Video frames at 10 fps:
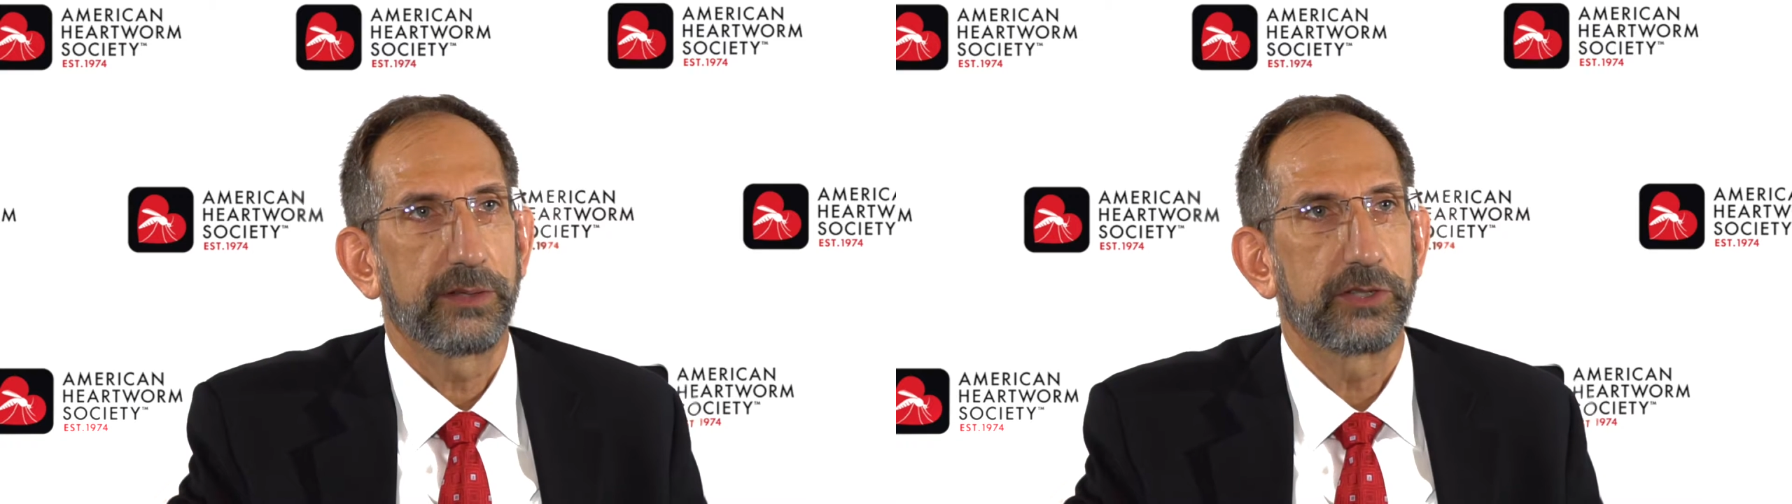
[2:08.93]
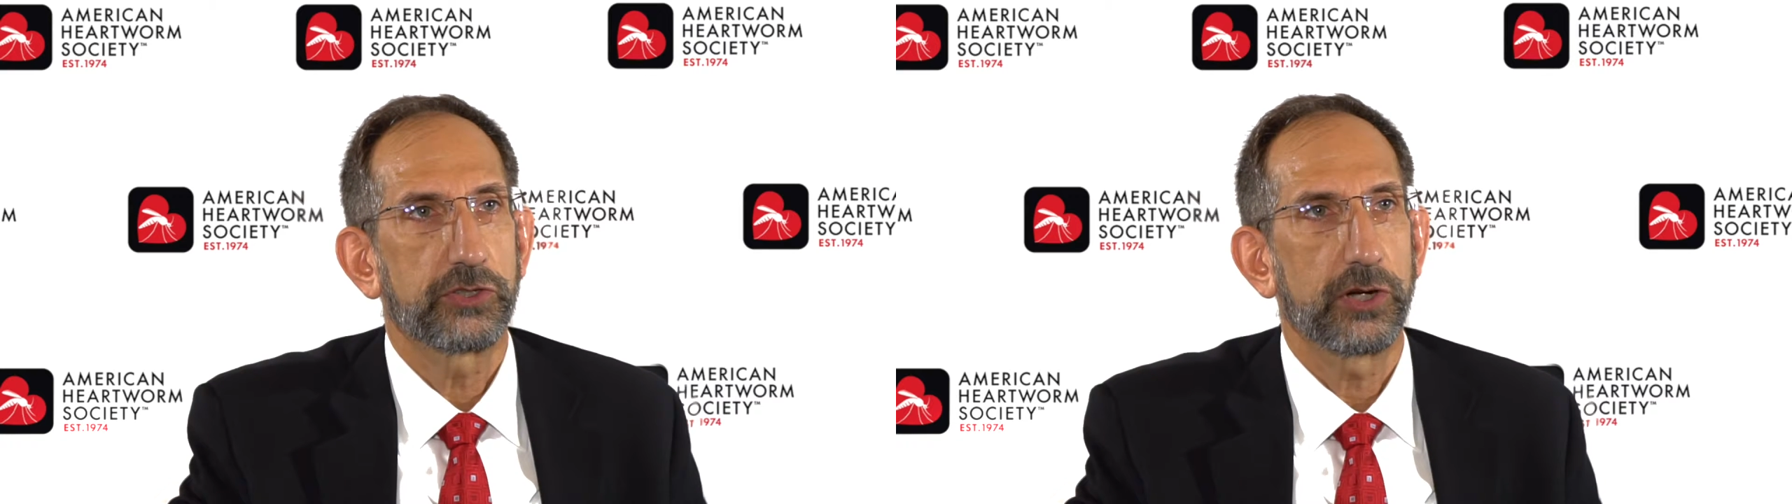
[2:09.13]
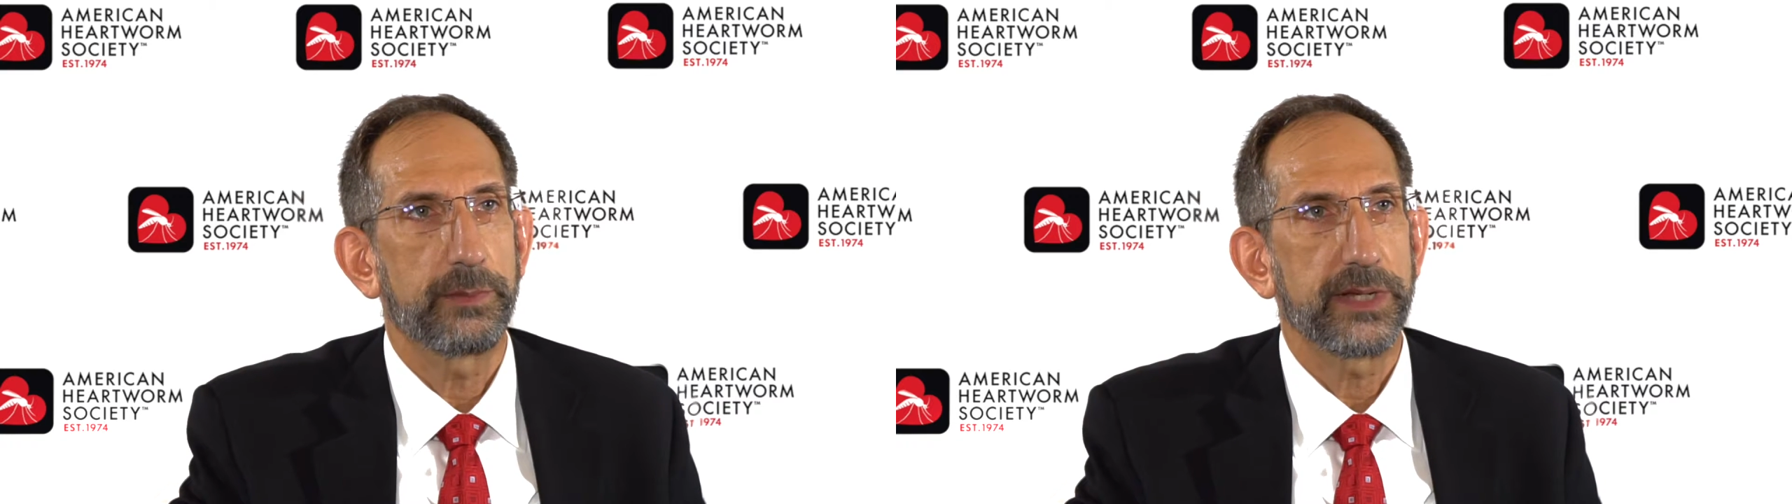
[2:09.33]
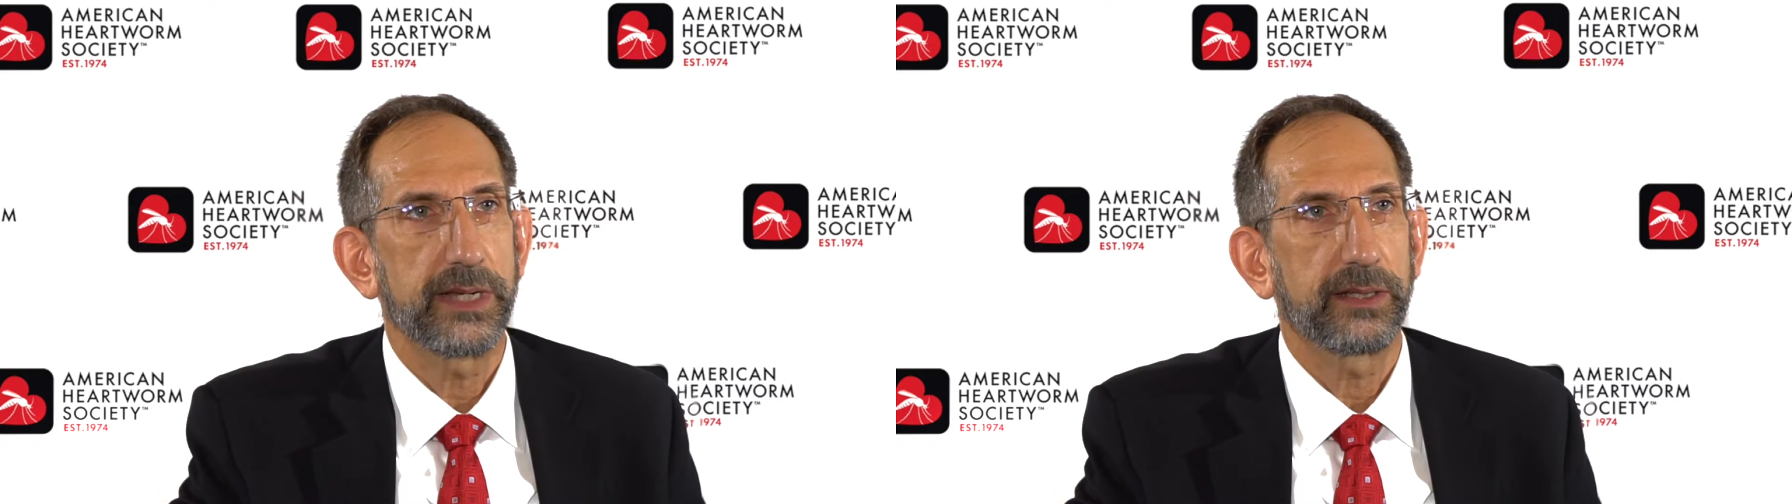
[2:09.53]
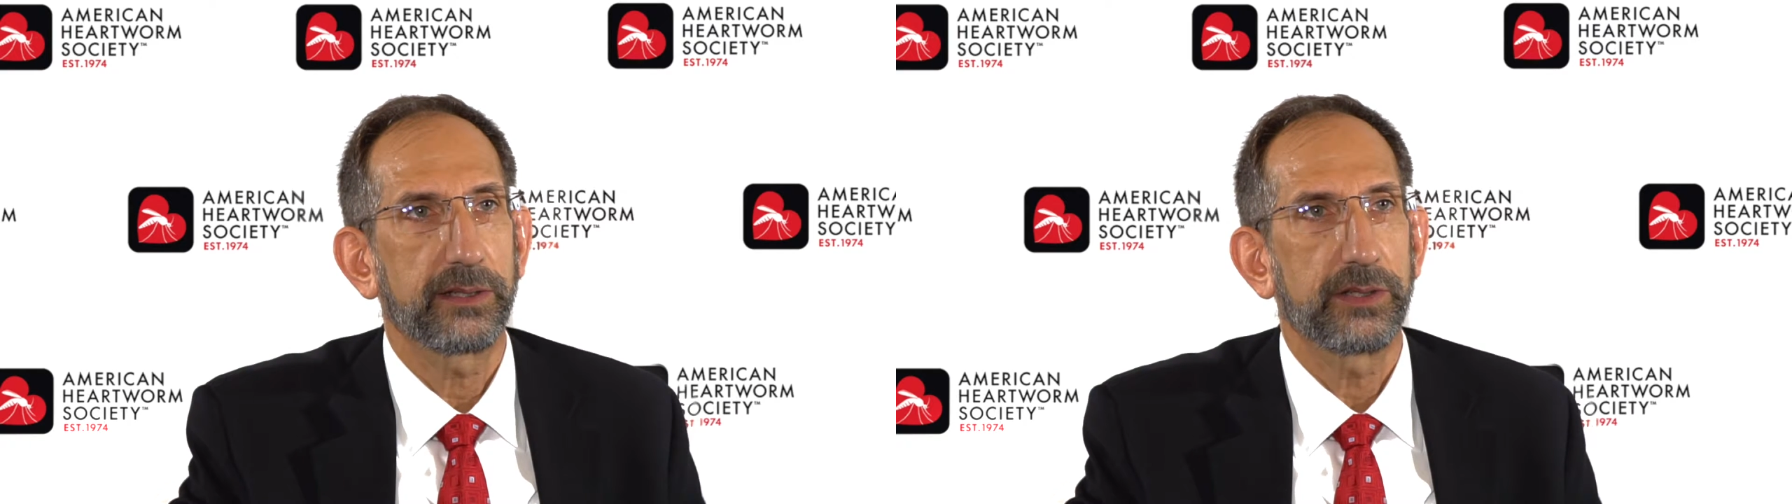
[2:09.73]

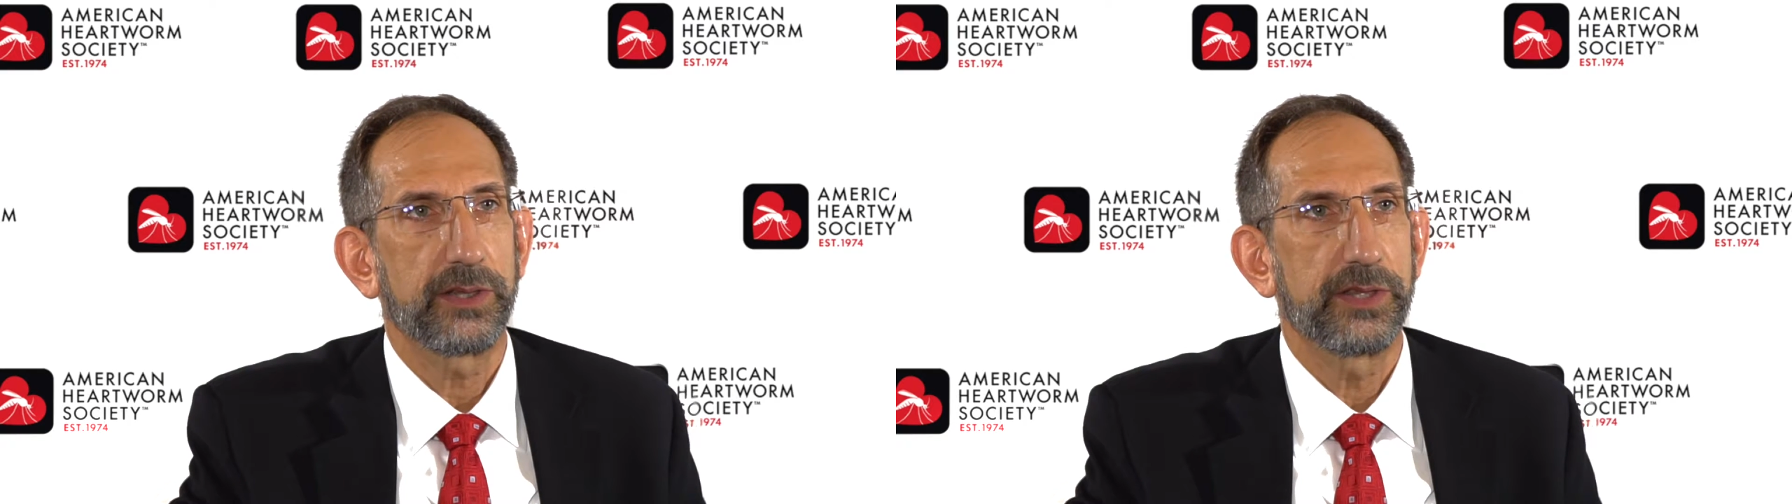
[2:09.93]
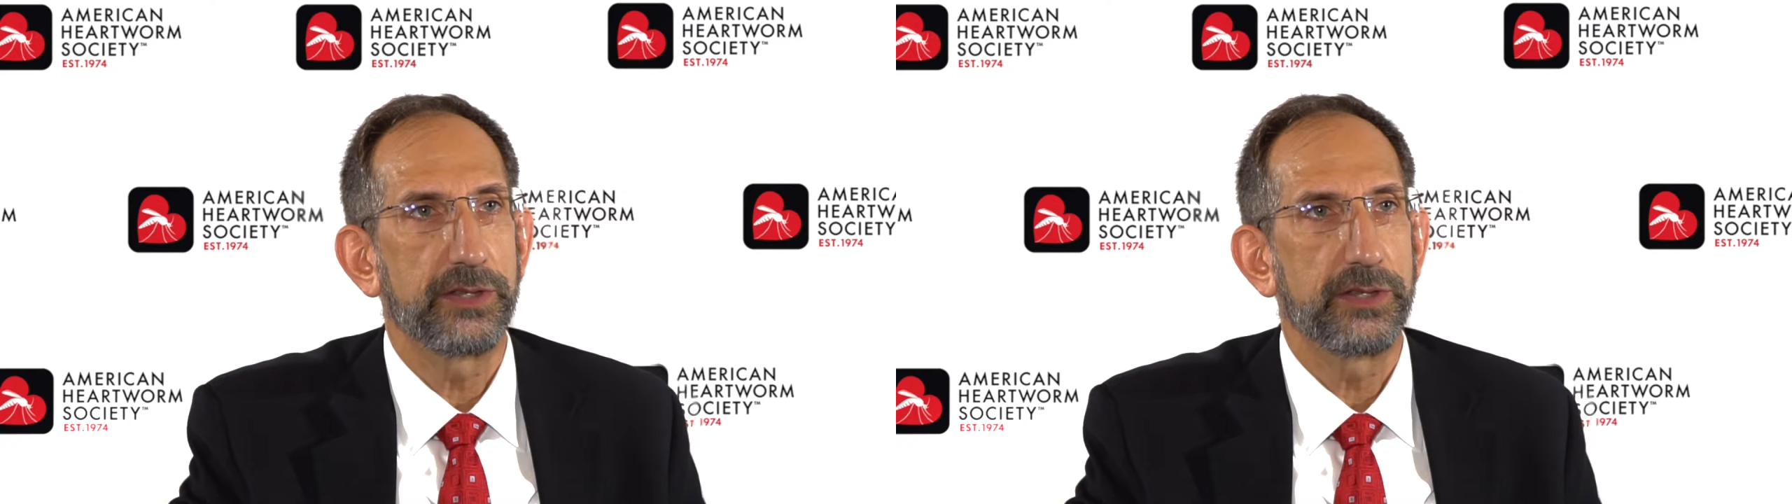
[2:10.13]
determining the